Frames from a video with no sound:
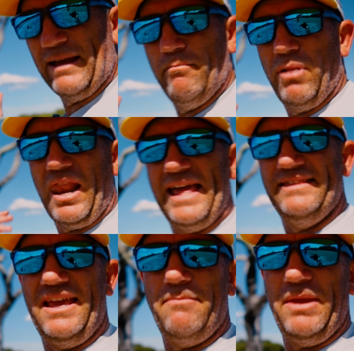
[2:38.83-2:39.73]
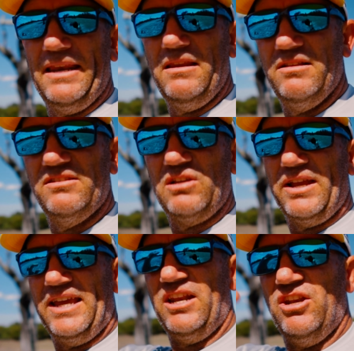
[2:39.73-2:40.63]
I can blend them in, so I
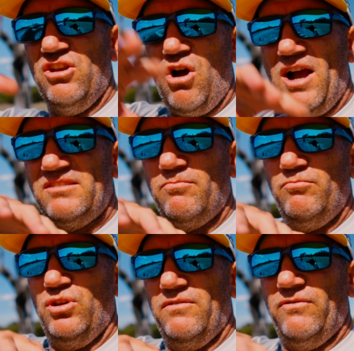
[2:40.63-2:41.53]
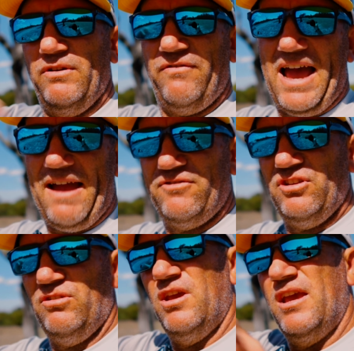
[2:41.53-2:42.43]
can get a nice beautiful, if I have
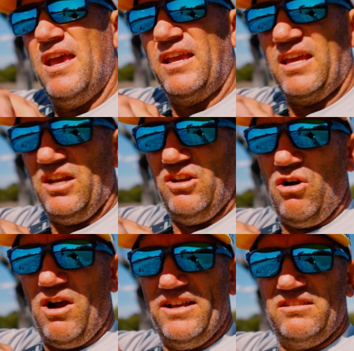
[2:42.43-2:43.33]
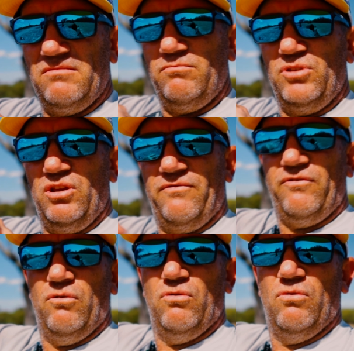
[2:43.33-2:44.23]
to, get a nice
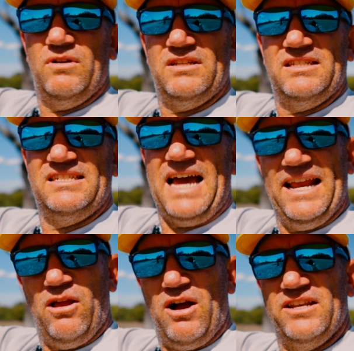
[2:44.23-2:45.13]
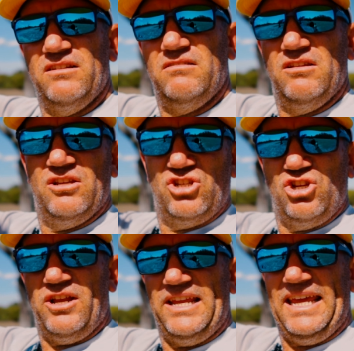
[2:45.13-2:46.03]
beautiful daylight
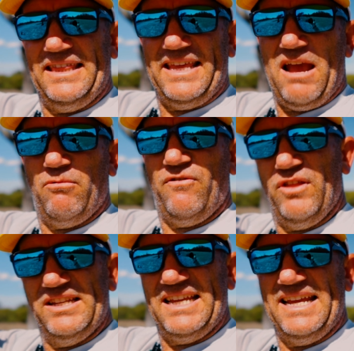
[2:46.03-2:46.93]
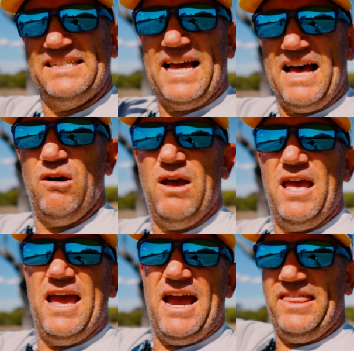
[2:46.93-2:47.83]
shot in there with all the detail,
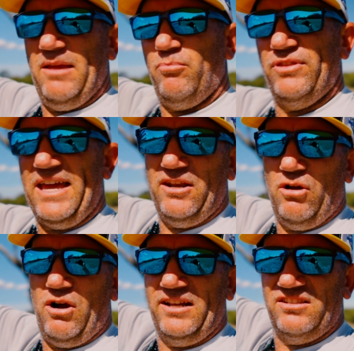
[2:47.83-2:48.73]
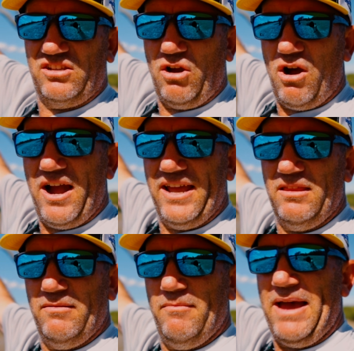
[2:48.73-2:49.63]
and then put that night sky
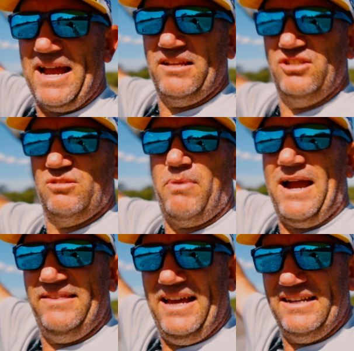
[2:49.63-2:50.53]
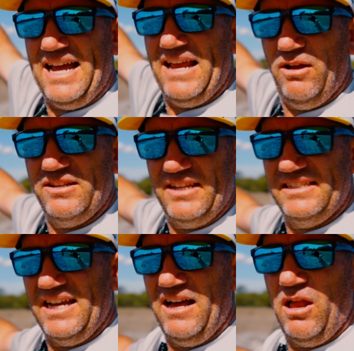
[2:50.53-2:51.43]
back and just paint that daylight
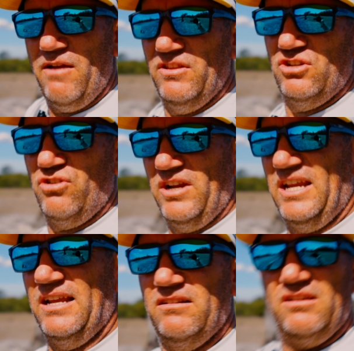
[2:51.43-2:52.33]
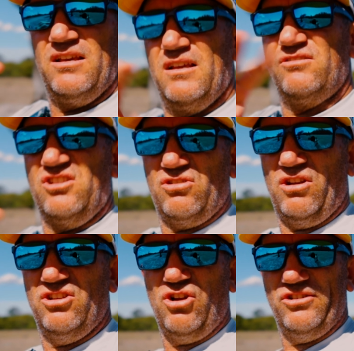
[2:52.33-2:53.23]
detail over the tree and just
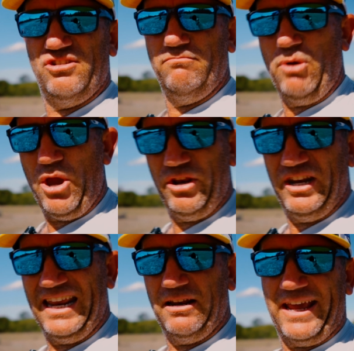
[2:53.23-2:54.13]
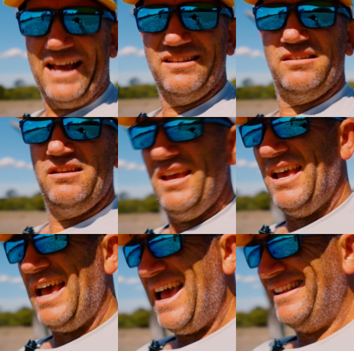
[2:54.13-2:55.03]
sort of dodge and burn it in, I guess.
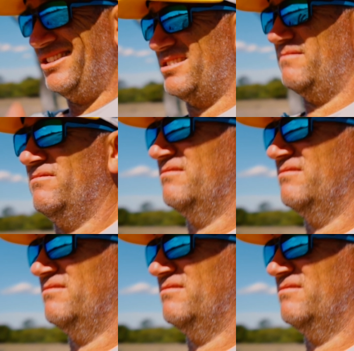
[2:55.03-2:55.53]
And just,